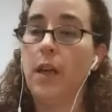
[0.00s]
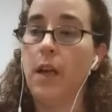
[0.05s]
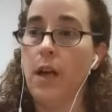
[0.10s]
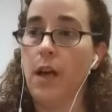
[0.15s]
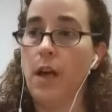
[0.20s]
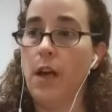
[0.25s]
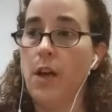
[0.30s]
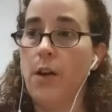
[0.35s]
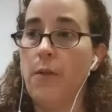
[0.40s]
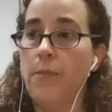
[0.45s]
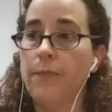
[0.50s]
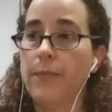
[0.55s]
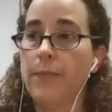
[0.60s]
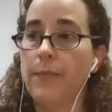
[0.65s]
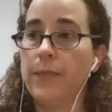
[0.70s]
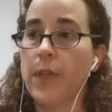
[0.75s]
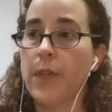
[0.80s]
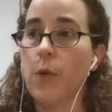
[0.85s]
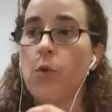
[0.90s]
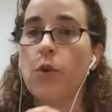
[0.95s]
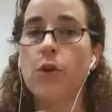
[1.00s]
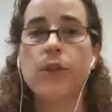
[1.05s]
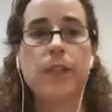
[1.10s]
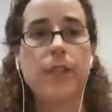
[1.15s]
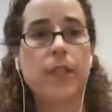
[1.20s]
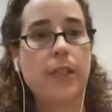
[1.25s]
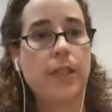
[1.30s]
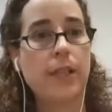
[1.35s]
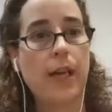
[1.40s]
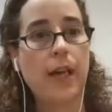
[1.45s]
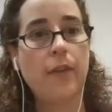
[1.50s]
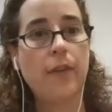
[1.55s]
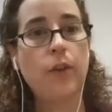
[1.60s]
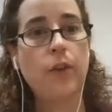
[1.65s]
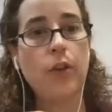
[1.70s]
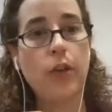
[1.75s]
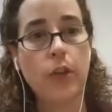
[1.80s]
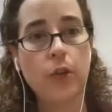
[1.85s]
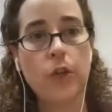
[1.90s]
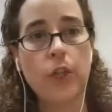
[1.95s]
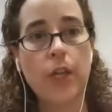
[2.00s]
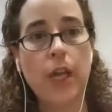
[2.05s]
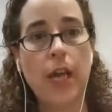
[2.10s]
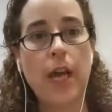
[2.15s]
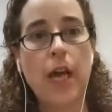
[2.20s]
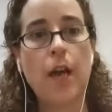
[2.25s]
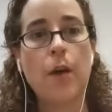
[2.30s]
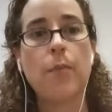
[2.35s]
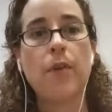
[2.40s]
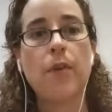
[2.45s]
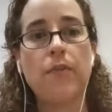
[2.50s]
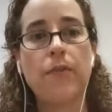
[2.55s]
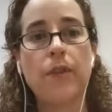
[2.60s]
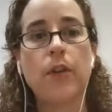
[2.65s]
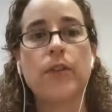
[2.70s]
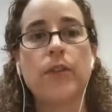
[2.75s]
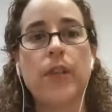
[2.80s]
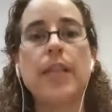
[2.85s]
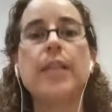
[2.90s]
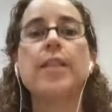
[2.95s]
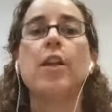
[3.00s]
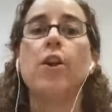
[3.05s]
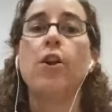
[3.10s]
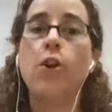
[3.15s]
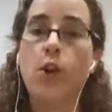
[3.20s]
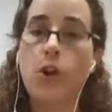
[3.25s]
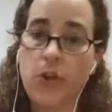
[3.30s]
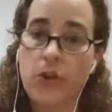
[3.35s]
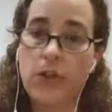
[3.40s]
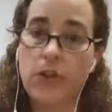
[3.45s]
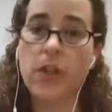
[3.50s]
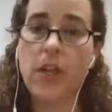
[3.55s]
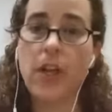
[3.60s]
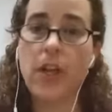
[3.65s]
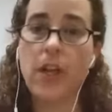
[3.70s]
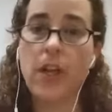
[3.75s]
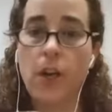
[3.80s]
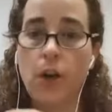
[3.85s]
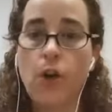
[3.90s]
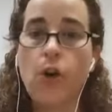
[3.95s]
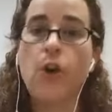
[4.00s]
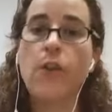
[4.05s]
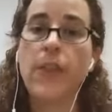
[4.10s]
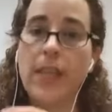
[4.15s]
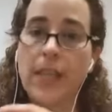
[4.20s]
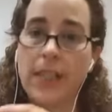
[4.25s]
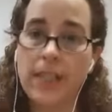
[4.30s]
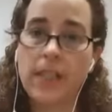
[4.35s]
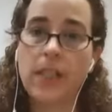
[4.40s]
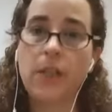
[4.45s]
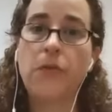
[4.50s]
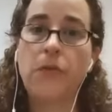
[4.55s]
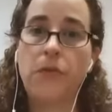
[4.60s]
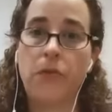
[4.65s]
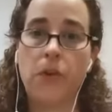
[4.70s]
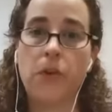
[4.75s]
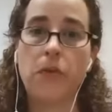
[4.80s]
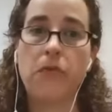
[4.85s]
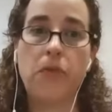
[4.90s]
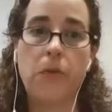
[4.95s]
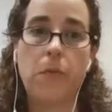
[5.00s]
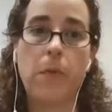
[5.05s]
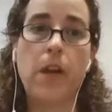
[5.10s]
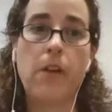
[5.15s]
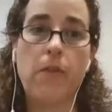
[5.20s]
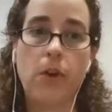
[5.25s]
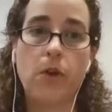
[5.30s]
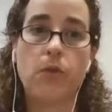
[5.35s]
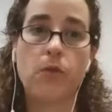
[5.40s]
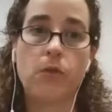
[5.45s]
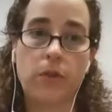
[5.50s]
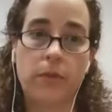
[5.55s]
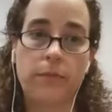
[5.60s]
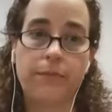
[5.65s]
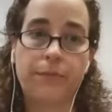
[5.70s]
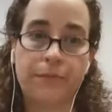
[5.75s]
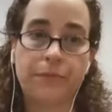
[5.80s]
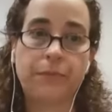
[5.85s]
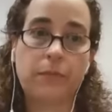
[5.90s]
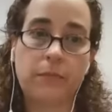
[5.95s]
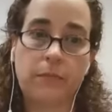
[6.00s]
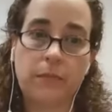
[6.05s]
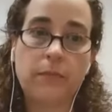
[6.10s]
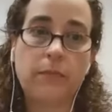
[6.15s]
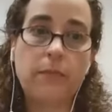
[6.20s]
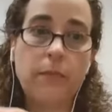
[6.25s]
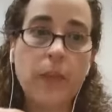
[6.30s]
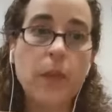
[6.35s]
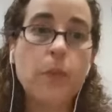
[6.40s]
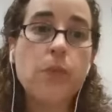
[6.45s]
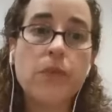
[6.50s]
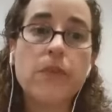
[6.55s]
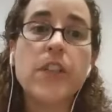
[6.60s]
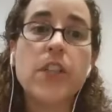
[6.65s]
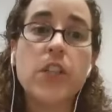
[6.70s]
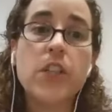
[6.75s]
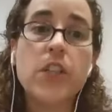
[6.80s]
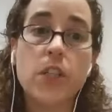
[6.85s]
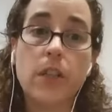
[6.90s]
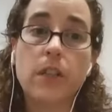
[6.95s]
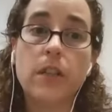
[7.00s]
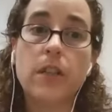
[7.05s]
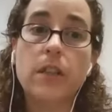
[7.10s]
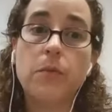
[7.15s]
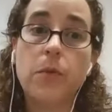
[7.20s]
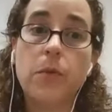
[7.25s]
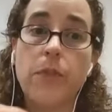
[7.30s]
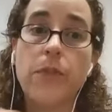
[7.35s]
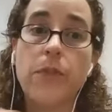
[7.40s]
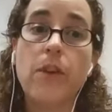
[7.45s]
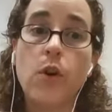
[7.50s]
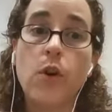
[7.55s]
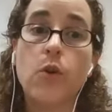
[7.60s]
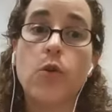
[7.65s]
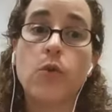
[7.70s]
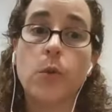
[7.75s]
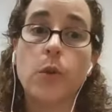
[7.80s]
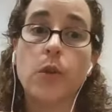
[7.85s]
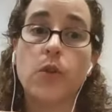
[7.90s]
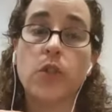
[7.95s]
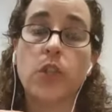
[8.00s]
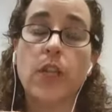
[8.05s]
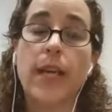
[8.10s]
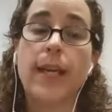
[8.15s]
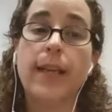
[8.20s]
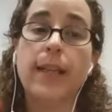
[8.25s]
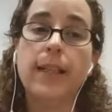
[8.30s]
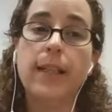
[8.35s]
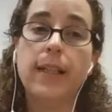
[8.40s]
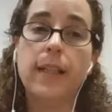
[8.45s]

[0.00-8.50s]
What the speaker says: wants to have a new chair but feels they need a lot that is different from their old provision, their old wheelchair,